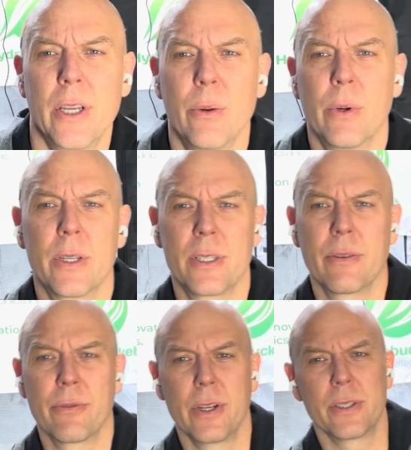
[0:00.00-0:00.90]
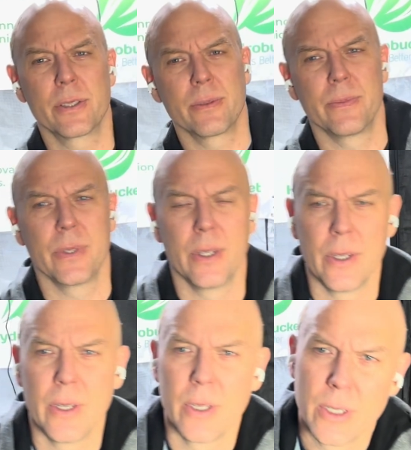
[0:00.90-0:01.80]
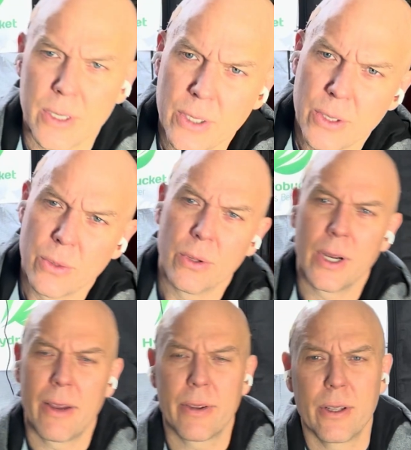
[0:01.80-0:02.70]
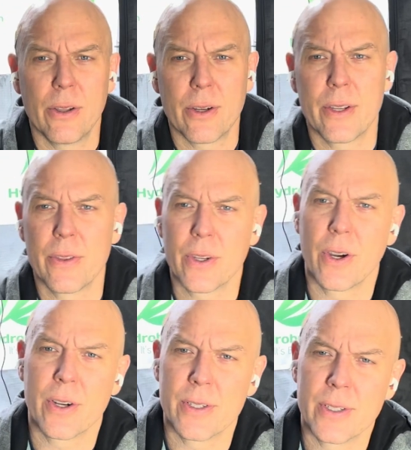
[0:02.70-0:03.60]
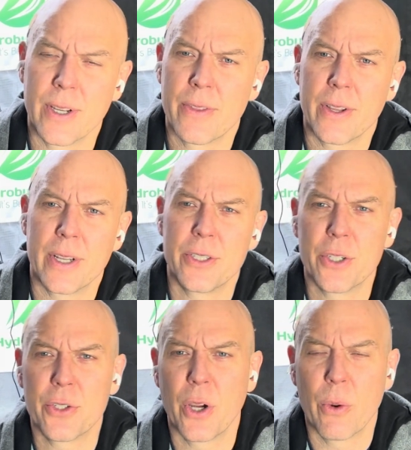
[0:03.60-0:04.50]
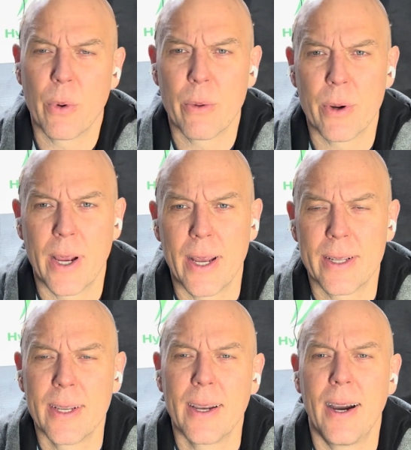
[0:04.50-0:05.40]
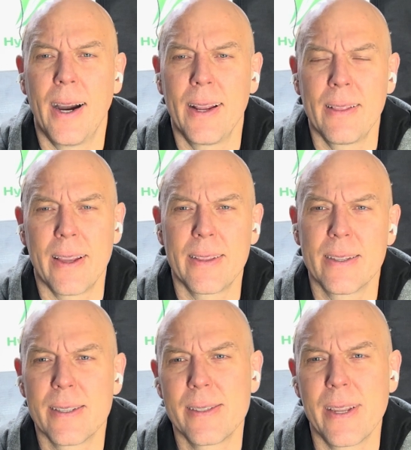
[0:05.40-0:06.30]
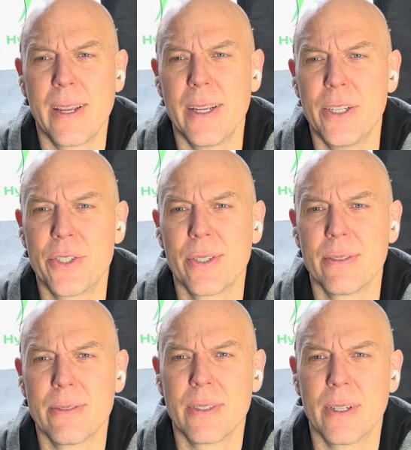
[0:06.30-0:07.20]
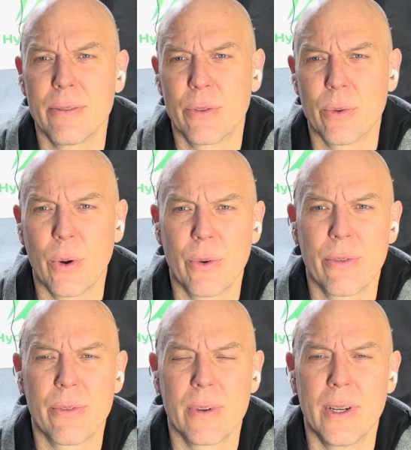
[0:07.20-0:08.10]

What is up, friends? We're having a look in the garden. I thought I'd just share where we're at. I like this stage of growth.